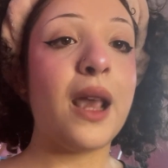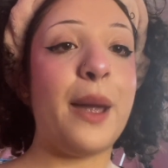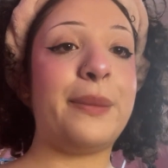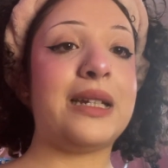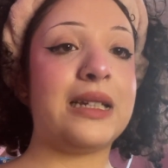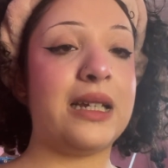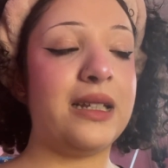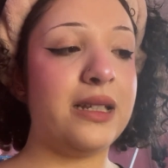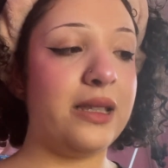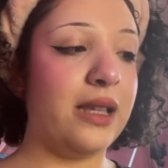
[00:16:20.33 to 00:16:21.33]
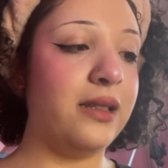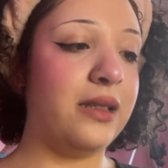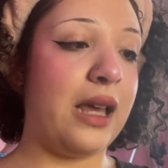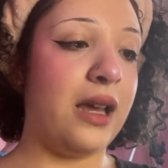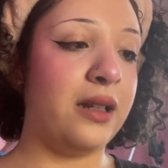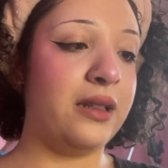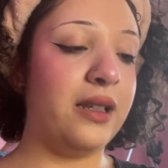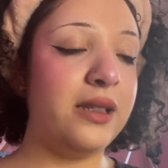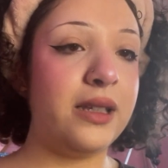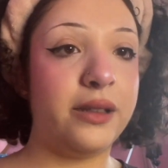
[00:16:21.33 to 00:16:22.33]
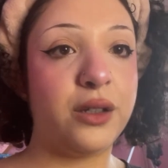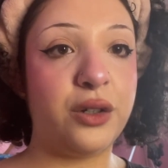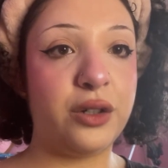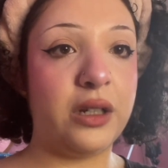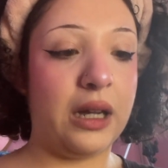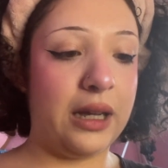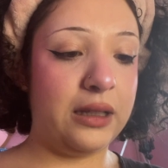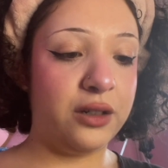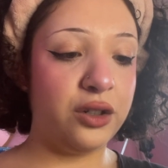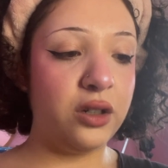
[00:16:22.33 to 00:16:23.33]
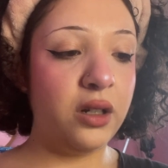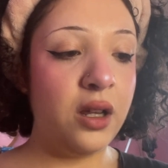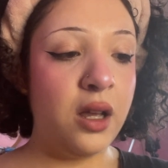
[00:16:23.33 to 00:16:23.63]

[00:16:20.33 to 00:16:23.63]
I mean, in the sense that this is a good eyeliner.